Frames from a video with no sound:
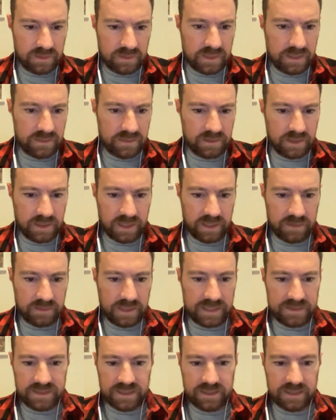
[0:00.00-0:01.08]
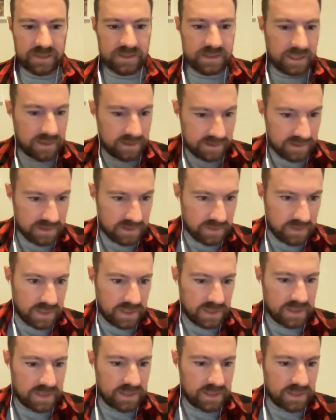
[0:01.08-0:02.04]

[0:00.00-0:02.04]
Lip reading: Is that okay? So that's it. That's the end of the story.